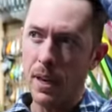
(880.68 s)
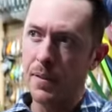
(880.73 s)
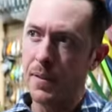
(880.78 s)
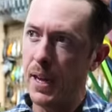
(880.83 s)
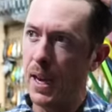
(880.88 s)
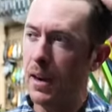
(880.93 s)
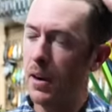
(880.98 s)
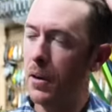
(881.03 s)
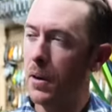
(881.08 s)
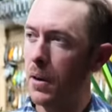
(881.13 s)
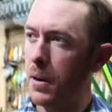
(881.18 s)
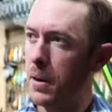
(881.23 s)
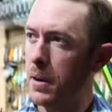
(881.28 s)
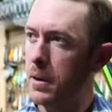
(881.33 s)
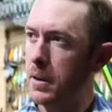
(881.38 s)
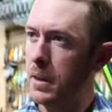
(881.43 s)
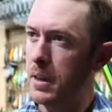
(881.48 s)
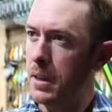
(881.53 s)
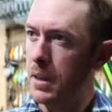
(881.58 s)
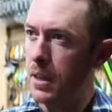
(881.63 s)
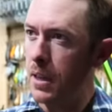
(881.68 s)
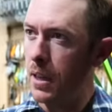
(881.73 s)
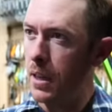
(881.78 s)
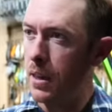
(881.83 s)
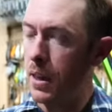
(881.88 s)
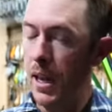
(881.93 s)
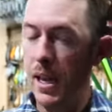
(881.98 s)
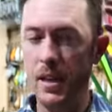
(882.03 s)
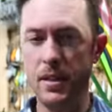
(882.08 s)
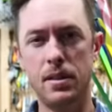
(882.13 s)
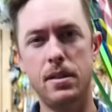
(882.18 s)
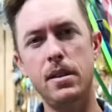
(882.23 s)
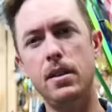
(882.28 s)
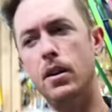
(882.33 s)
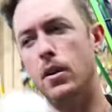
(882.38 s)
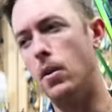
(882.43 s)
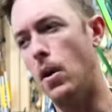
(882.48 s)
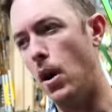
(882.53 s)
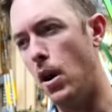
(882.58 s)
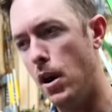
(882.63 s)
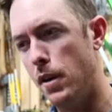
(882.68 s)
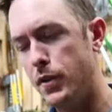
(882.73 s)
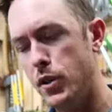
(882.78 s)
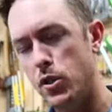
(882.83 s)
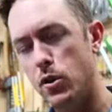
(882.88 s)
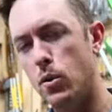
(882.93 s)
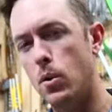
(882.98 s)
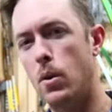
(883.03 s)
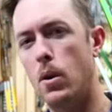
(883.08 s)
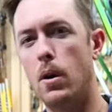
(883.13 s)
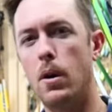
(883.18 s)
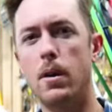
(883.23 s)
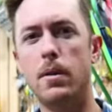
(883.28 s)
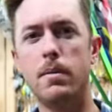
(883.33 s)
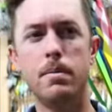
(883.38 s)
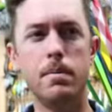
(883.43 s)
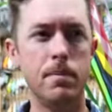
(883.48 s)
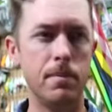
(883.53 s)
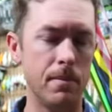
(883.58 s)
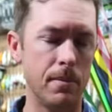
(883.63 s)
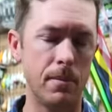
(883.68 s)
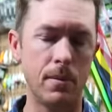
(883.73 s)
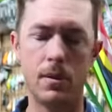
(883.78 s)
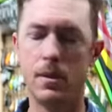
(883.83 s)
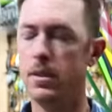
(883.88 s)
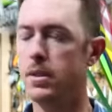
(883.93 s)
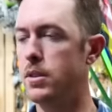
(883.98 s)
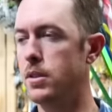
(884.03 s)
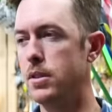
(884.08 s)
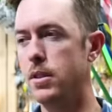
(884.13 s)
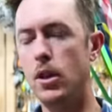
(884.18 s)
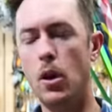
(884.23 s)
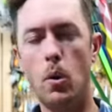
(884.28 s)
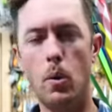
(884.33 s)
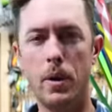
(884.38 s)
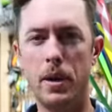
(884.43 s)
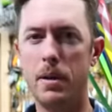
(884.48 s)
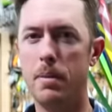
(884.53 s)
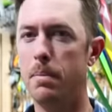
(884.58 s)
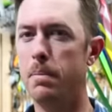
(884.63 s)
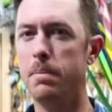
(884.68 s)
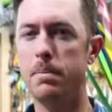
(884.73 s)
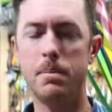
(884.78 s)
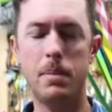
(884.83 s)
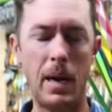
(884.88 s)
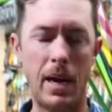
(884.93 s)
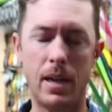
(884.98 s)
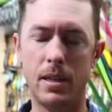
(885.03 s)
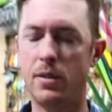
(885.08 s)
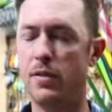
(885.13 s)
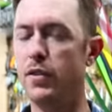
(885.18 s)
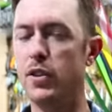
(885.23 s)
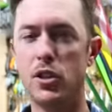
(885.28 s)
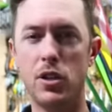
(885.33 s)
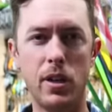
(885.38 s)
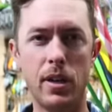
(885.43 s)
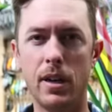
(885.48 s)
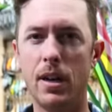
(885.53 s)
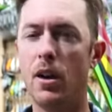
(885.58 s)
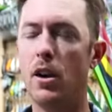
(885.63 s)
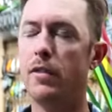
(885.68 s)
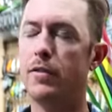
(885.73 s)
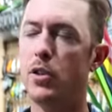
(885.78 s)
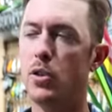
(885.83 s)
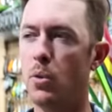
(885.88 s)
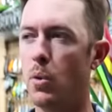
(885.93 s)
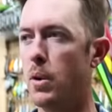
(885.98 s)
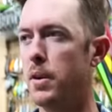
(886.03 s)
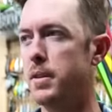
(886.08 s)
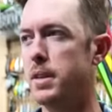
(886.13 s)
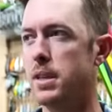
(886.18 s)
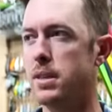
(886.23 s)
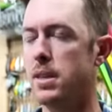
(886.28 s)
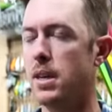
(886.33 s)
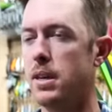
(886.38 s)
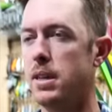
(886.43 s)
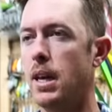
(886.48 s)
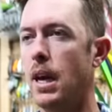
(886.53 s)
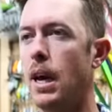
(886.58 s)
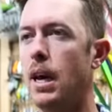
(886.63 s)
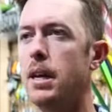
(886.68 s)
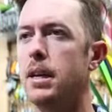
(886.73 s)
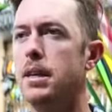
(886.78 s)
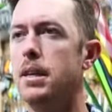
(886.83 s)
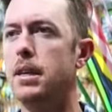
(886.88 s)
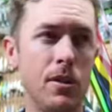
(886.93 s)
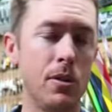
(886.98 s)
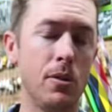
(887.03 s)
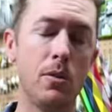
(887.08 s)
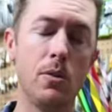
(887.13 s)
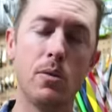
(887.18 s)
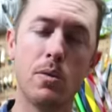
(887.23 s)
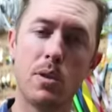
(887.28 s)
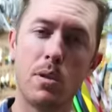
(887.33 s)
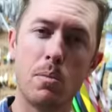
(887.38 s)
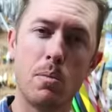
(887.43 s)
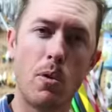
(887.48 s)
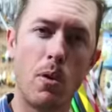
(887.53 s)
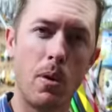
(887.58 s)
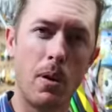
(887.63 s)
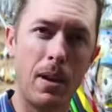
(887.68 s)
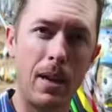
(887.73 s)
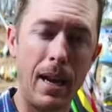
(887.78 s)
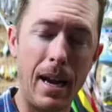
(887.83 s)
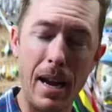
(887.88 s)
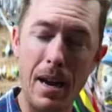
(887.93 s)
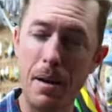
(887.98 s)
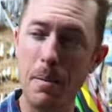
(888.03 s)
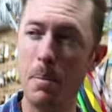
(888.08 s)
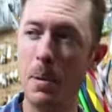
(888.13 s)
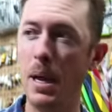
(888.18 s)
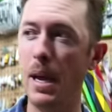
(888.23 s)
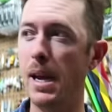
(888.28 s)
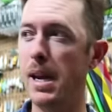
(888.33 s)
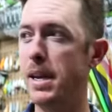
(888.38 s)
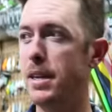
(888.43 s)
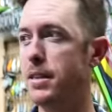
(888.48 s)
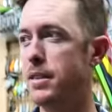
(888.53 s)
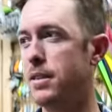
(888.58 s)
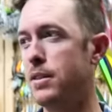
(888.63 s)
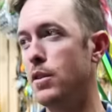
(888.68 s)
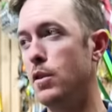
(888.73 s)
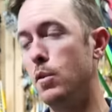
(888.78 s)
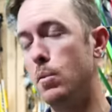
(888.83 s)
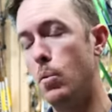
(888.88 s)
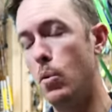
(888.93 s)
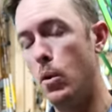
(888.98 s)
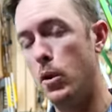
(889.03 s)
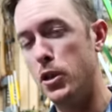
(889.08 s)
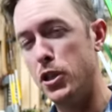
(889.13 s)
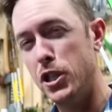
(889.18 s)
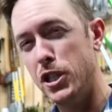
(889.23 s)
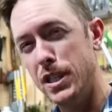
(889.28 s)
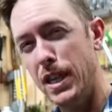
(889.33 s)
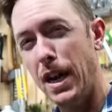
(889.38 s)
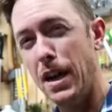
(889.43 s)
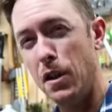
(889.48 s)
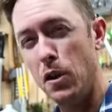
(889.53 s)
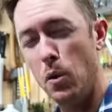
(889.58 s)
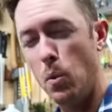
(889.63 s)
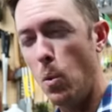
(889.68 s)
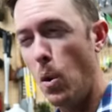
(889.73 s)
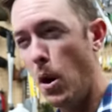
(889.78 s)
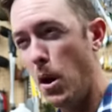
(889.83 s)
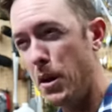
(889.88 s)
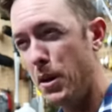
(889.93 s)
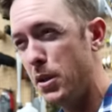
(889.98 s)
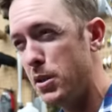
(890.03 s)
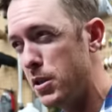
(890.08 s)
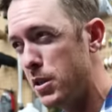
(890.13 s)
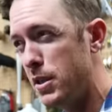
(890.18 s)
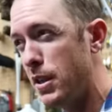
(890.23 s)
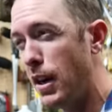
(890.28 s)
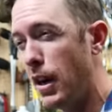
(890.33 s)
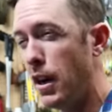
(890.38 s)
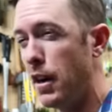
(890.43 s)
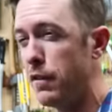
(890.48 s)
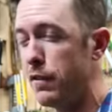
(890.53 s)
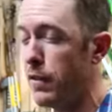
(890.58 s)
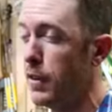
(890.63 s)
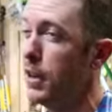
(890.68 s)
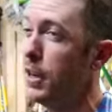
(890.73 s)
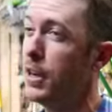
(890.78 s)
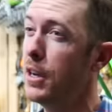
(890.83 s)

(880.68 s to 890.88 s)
that are less, you know, offshore going bass fishing offshore and things like that. Do some more land based, do more shallow water stuff,